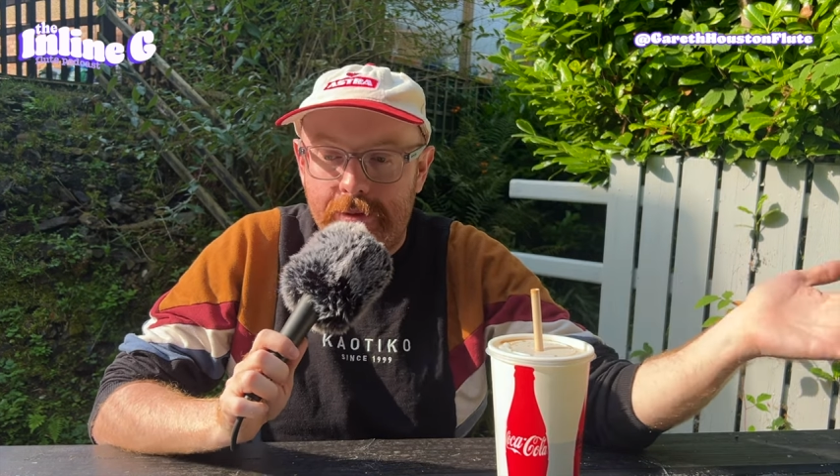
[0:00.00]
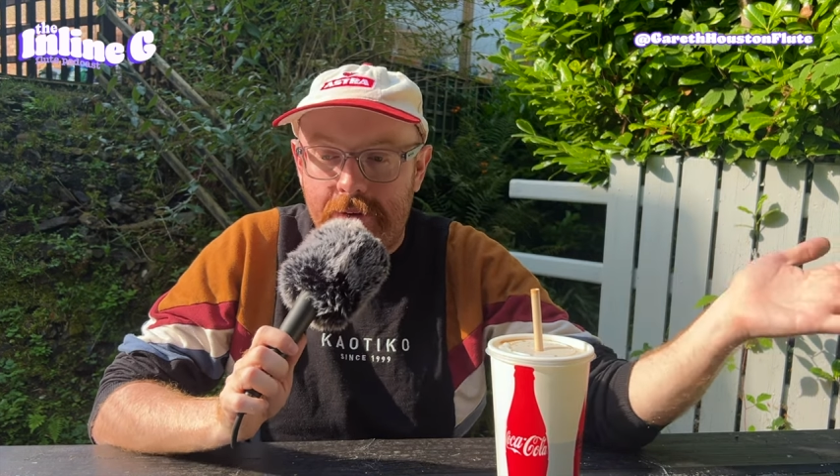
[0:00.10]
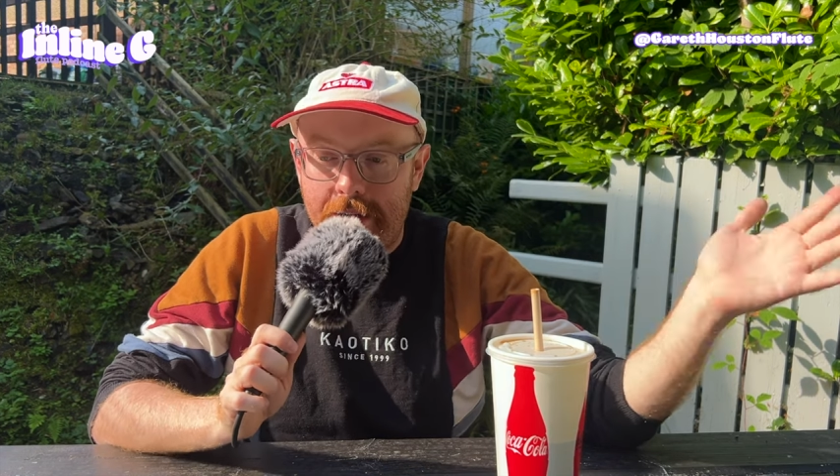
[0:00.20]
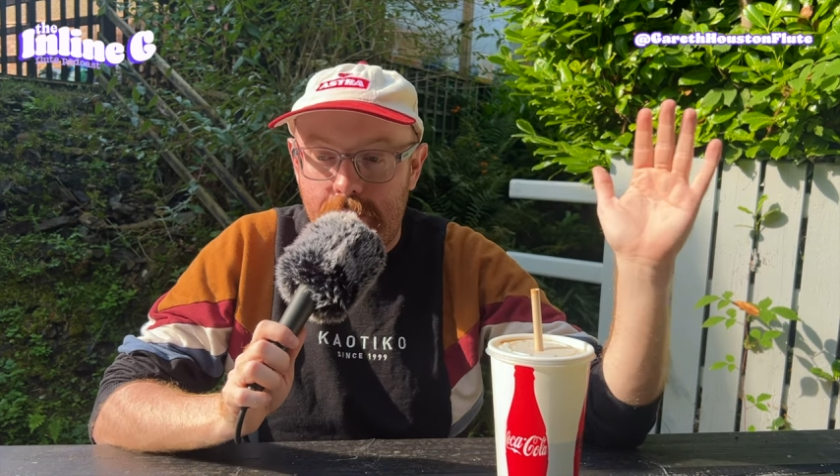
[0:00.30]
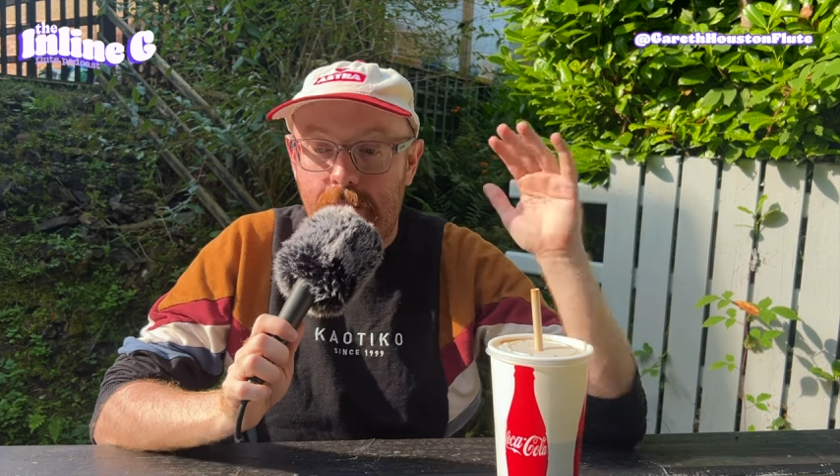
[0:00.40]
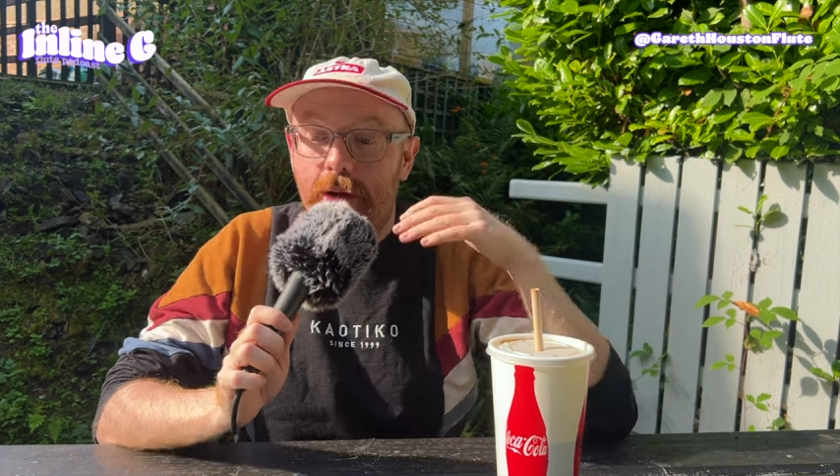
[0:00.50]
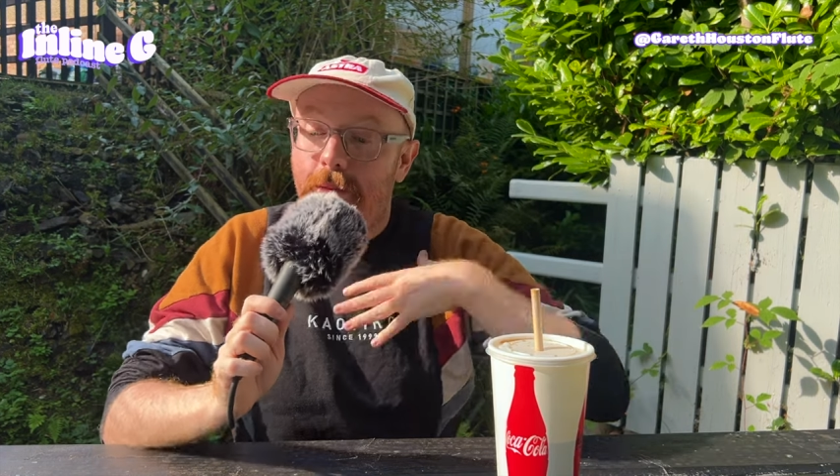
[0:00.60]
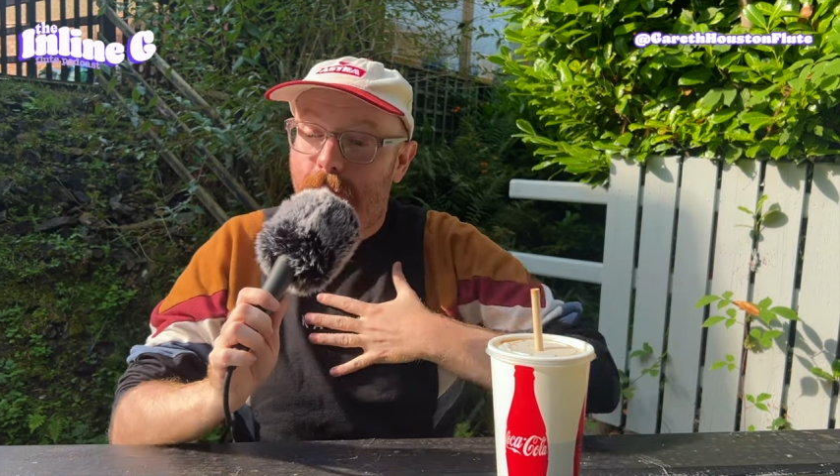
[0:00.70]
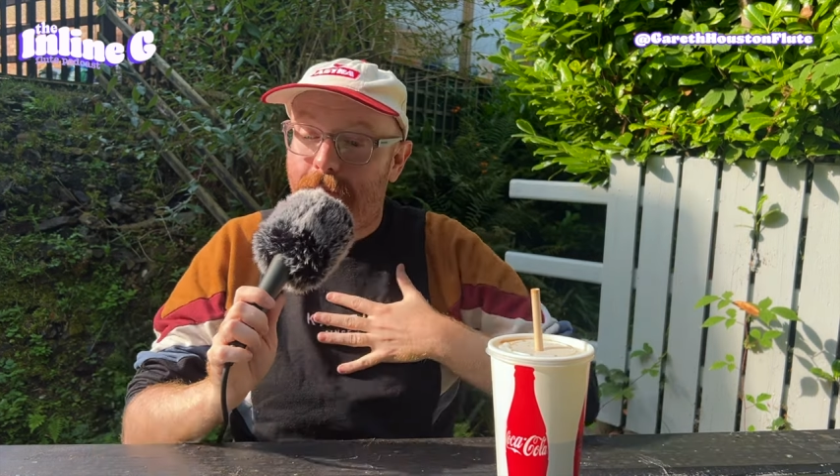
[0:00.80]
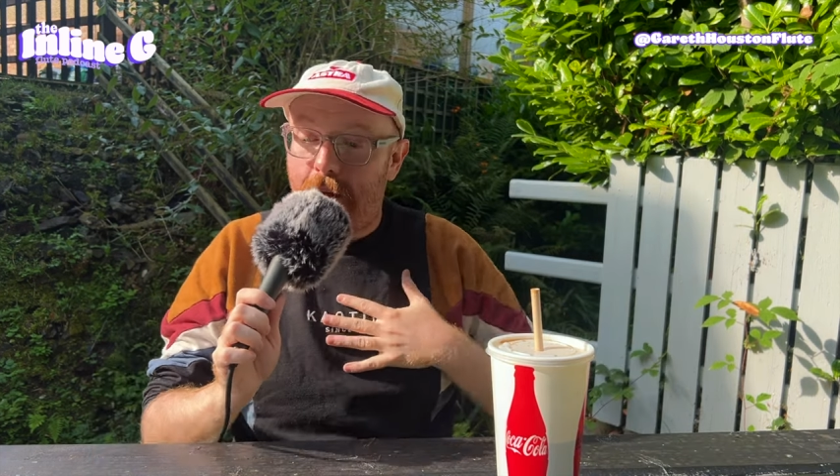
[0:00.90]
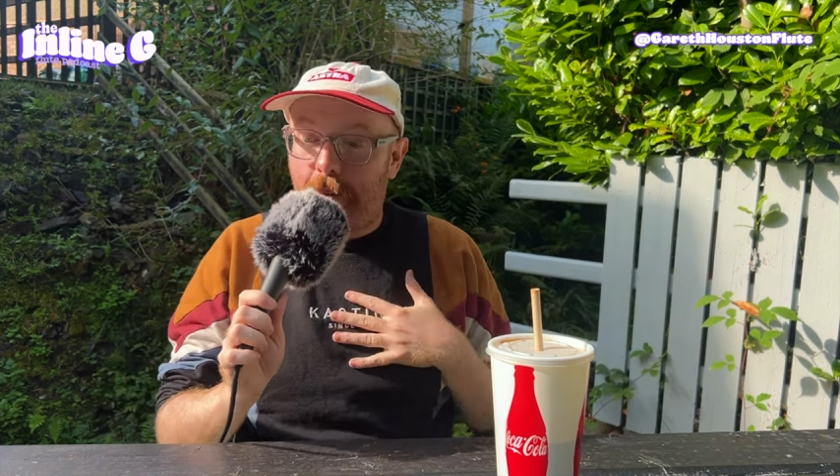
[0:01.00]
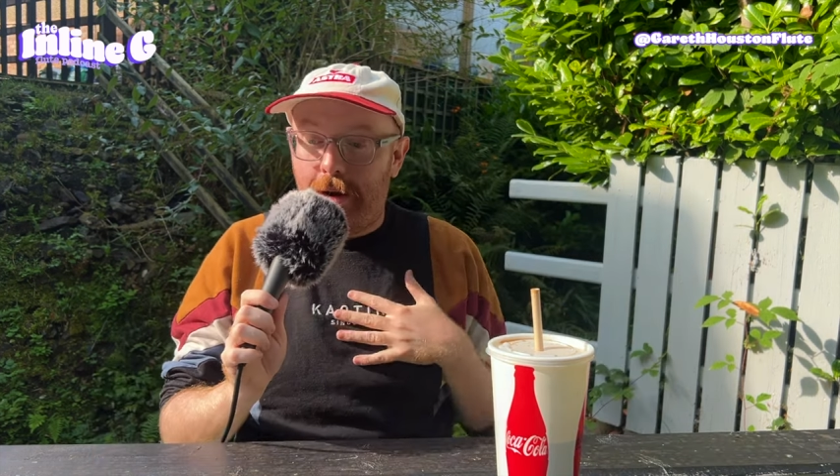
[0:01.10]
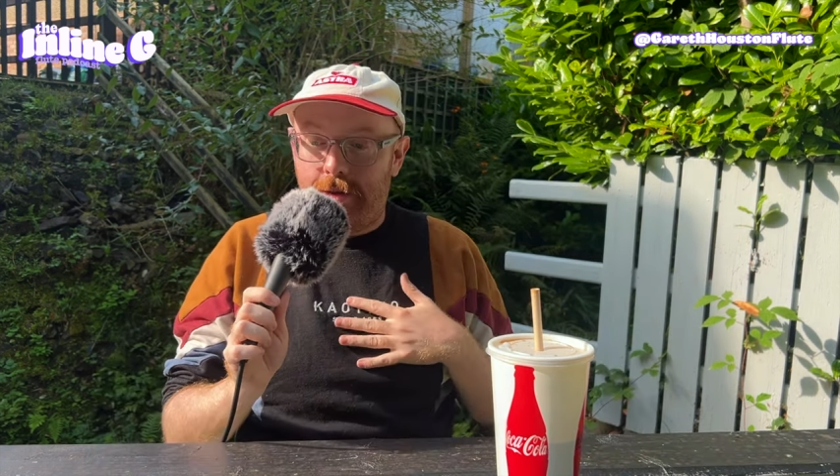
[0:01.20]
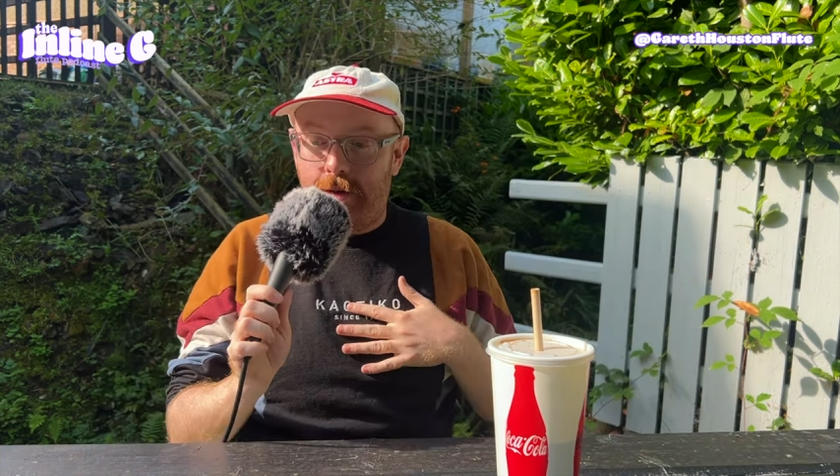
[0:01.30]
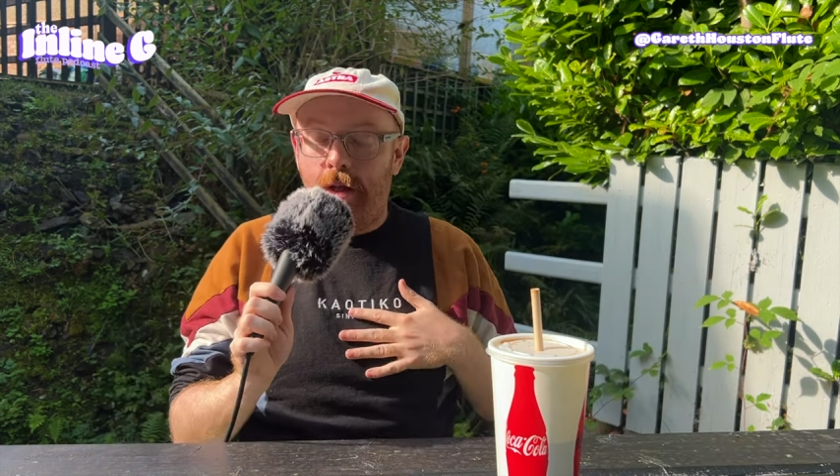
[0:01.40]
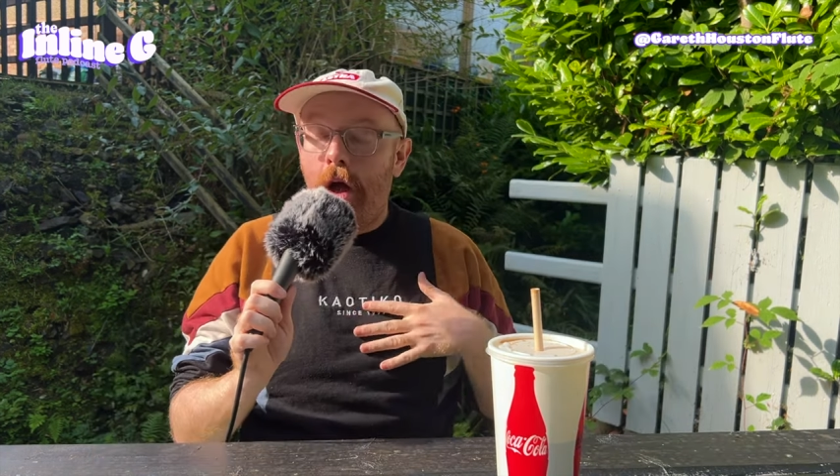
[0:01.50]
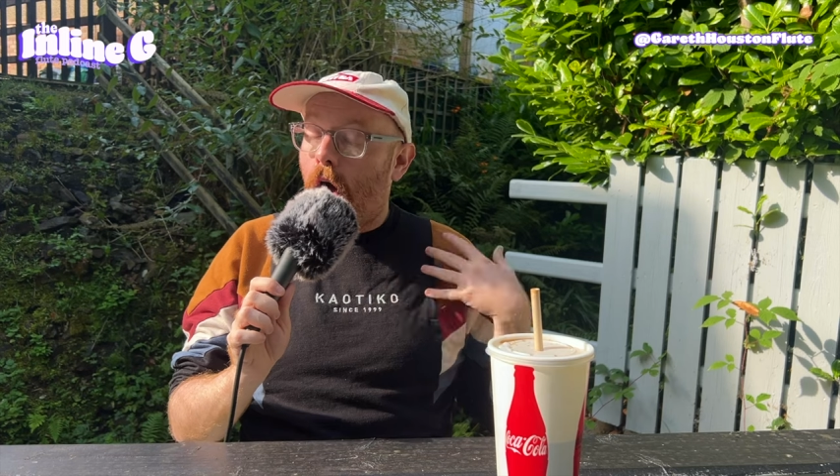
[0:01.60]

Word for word: factors. So some of them are very personal.